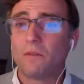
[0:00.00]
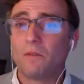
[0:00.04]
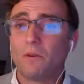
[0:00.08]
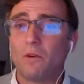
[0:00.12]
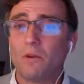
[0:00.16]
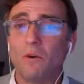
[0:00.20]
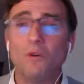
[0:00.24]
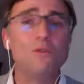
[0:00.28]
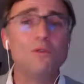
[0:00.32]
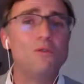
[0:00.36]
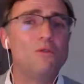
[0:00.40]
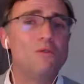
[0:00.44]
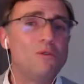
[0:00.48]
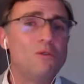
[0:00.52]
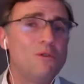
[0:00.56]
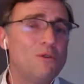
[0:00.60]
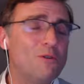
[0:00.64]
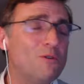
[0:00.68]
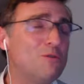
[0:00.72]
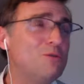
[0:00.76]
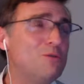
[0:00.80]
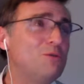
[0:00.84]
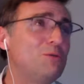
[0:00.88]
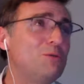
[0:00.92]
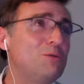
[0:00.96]

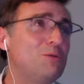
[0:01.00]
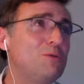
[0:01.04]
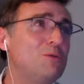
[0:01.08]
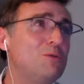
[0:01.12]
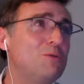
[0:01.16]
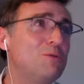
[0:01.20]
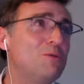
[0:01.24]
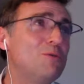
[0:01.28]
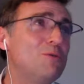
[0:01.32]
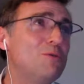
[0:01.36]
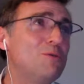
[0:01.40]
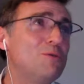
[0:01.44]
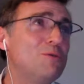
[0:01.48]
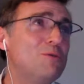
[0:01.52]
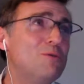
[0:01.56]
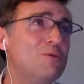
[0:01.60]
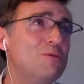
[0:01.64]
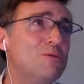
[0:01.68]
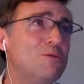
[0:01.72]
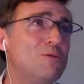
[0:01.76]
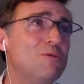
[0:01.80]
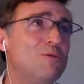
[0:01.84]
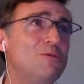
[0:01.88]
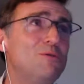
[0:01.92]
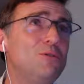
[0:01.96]

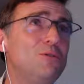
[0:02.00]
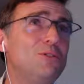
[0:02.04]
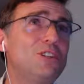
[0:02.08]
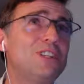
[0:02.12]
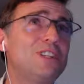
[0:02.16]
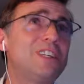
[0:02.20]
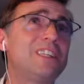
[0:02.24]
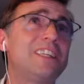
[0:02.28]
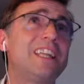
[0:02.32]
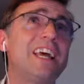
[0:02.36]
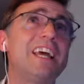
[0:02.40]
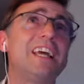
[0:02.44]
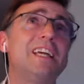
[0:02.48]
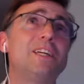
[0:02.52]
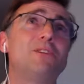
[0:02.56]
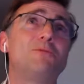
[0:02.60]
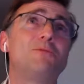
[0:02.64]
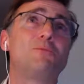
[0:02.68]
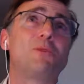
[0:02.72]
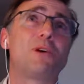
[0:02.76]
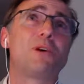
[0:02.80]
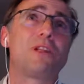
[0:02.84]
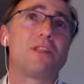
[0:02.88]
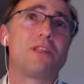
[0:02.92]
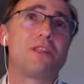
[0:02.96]
who stays
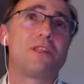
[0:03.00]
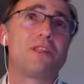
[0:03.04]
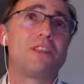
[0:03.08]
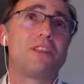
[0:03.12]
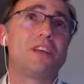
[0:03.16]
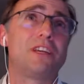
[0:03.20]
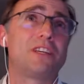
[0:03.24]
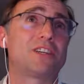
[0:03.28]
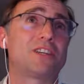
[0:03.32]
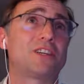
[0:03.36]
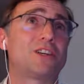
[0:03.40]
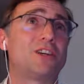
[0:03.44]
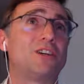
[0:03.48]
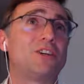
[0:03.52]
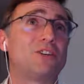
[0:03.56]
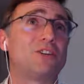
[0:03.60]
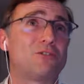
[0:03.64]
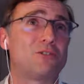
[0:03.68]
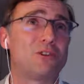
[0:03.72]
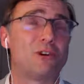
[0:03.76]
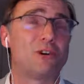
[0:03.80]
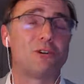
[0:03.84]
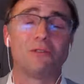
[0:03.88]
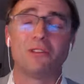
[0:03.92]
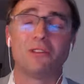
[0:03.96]
with this
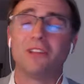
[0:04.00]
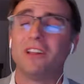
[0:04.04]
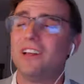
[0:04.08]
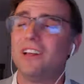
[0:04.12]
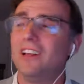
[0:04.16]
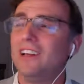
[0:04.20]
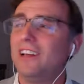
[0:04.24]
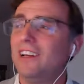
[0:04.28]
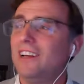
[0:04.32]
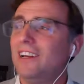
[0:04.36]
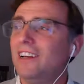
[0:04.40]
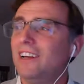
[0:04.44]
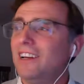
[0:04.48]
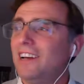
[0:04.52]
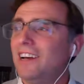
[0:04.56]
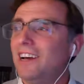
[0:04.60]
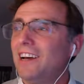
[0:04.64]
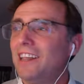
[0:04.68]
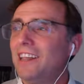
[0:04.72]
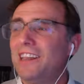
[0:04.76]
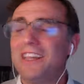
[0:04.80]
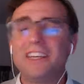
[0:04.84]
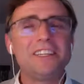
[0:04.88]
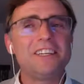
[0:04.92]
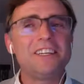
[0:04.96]
control.
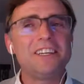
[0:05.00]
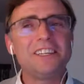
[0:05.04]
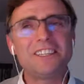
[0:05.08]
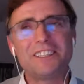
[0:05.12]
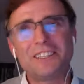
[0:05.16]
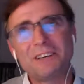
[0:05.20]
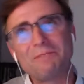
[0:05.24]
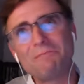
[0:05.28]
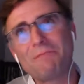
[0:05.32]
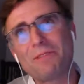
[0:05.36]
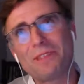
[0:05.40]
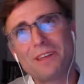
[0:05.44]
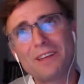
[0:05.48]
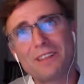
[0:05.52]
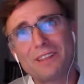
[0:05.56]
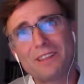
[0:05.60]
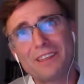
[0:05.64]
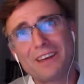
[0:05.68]
And this is something